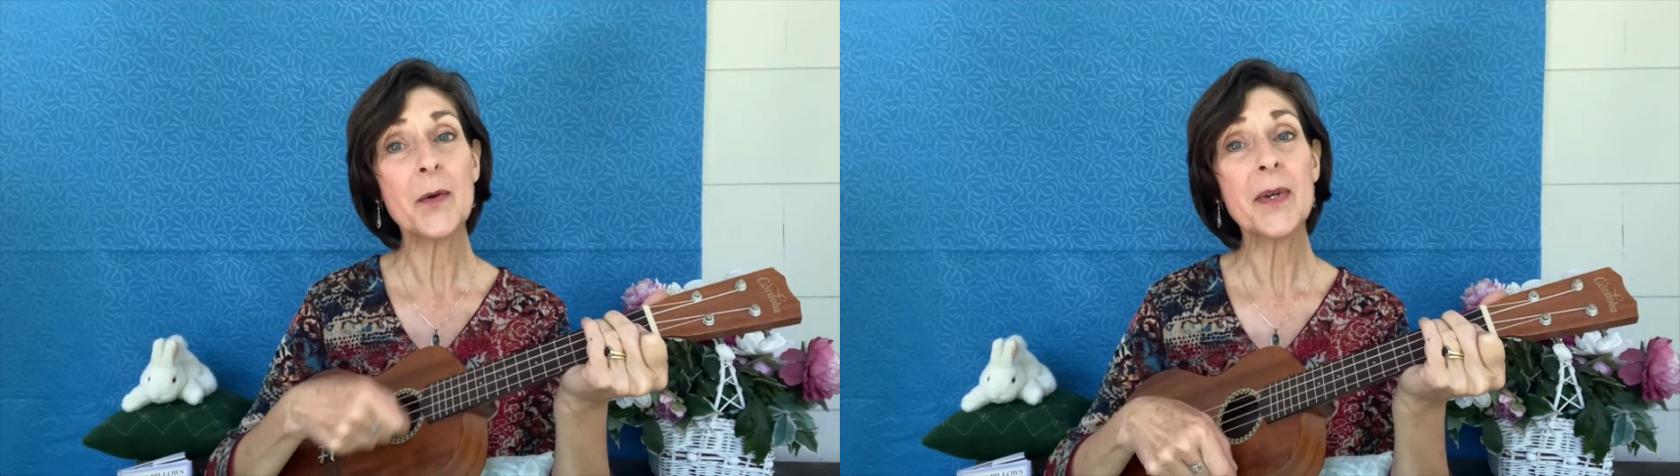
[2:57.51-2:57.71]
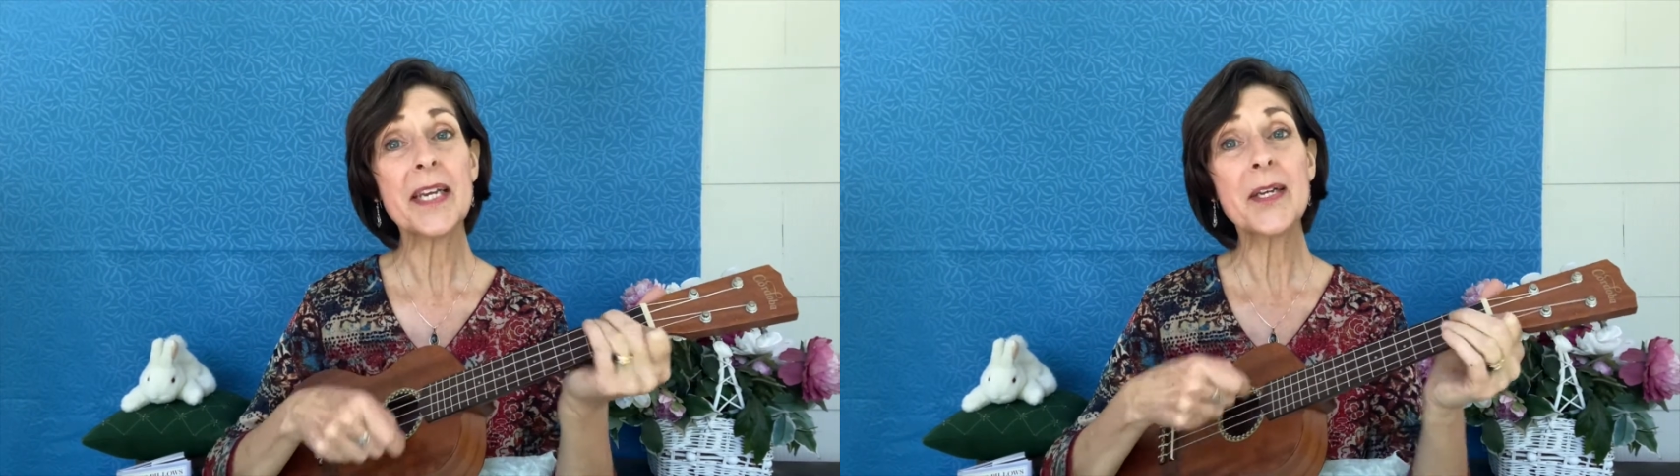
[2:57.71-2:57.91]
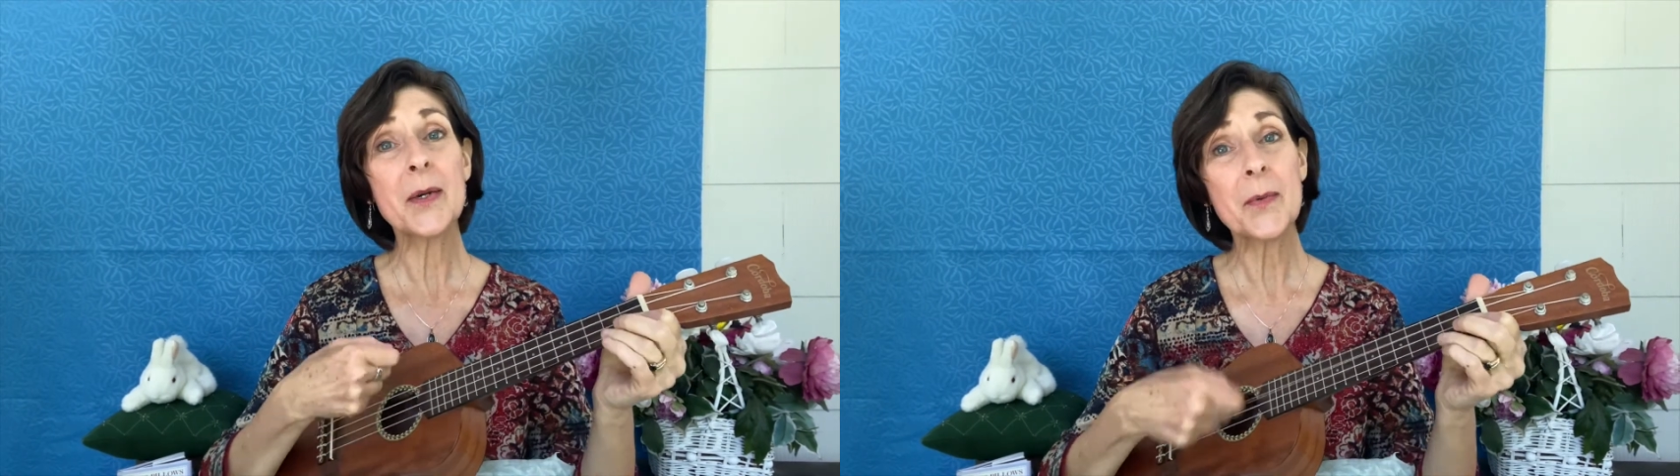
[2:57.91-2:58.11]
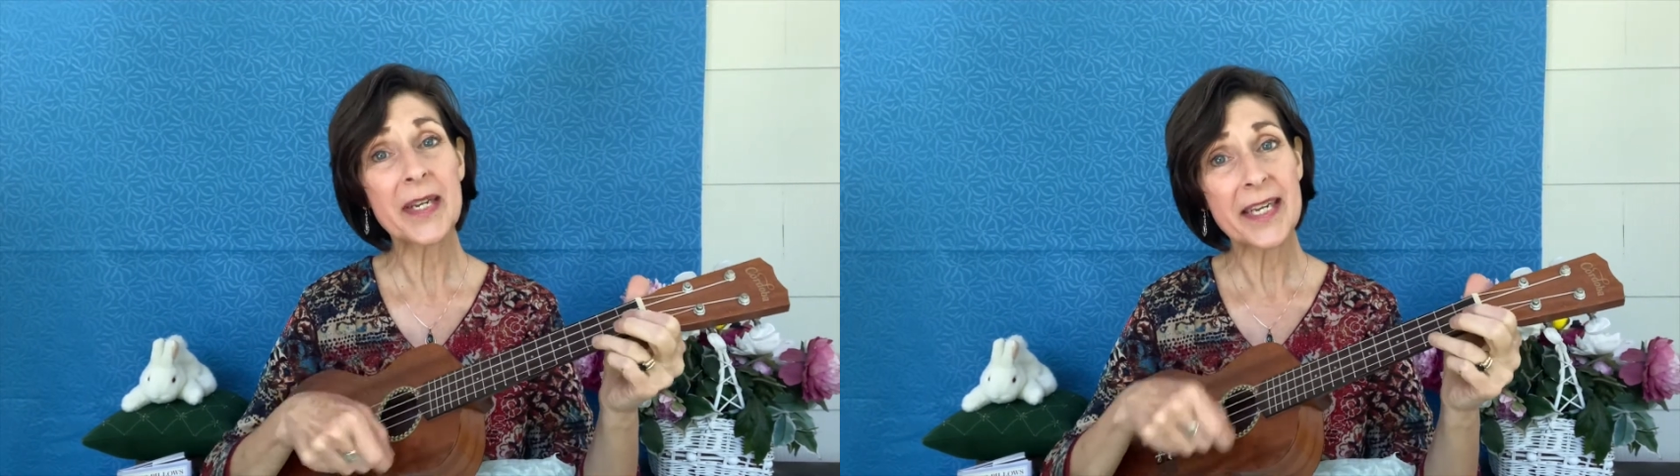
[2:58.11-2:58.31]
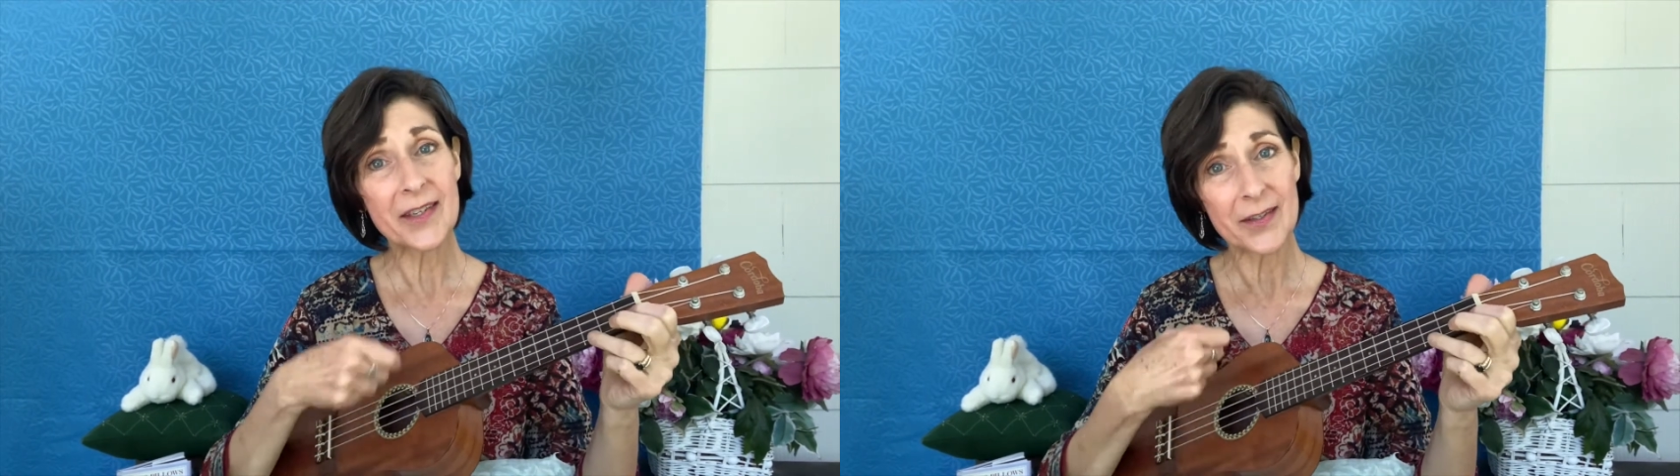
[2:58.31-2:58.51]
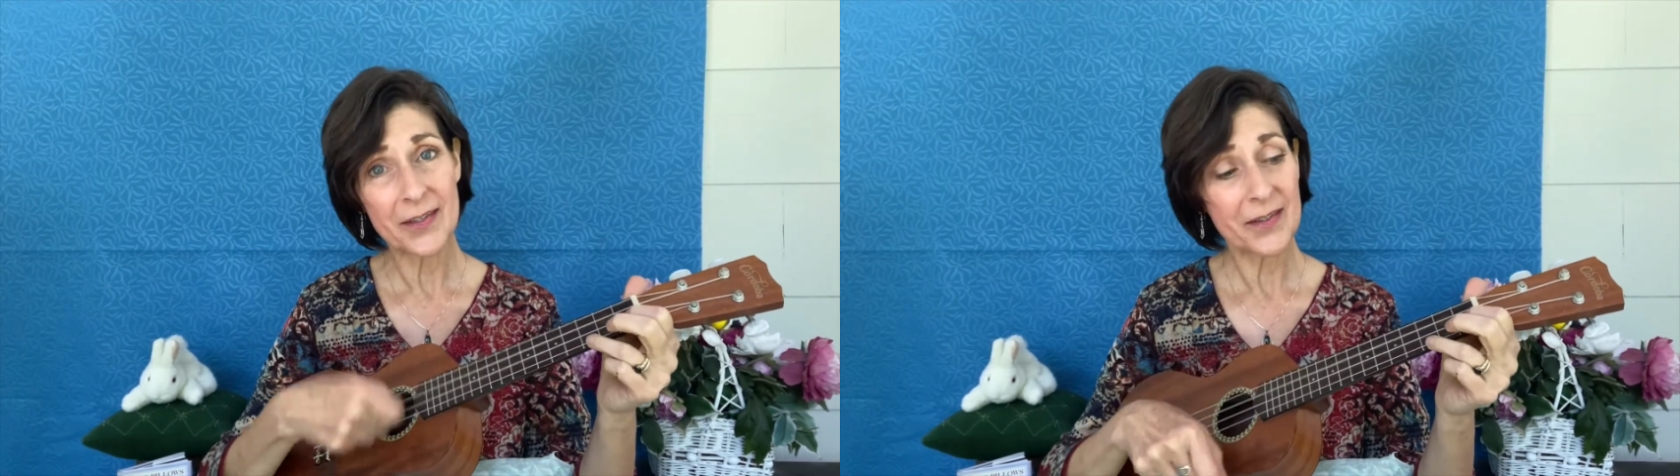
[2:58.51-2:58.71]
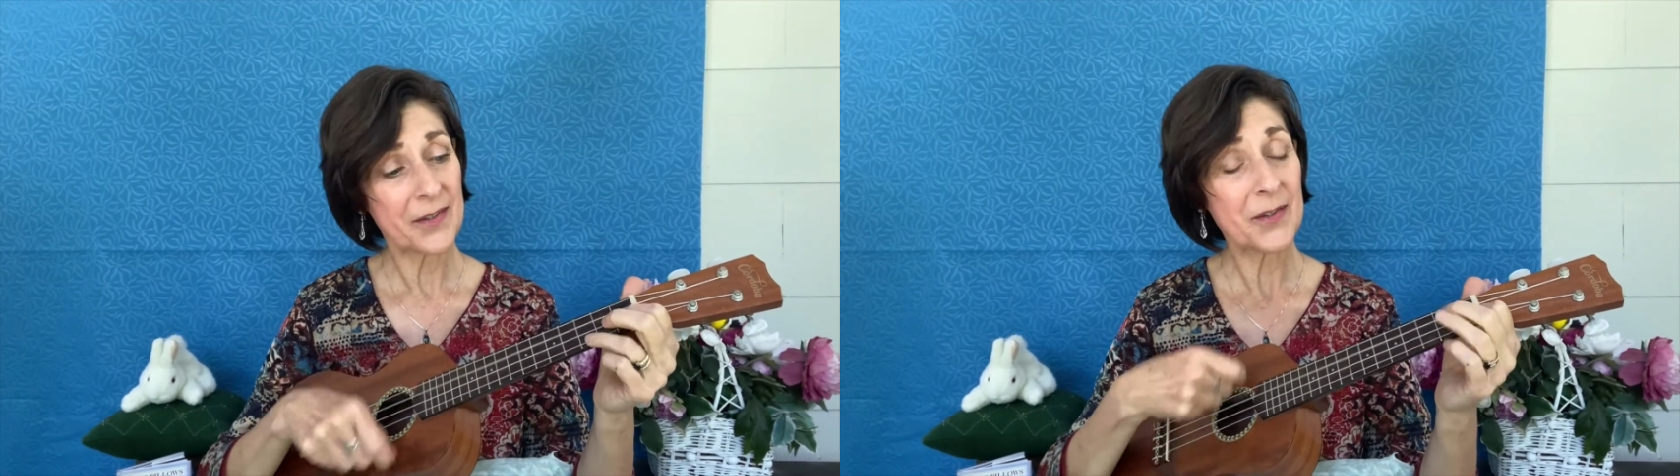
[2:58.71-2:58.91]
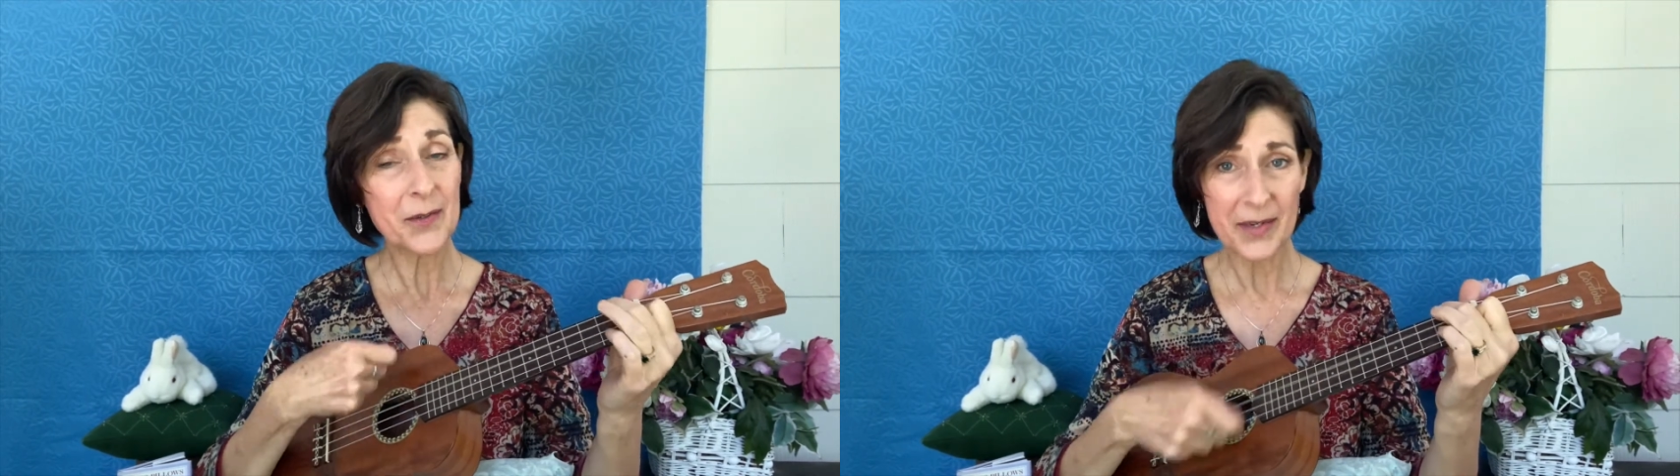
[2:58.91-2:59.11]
wiggle, wiggle.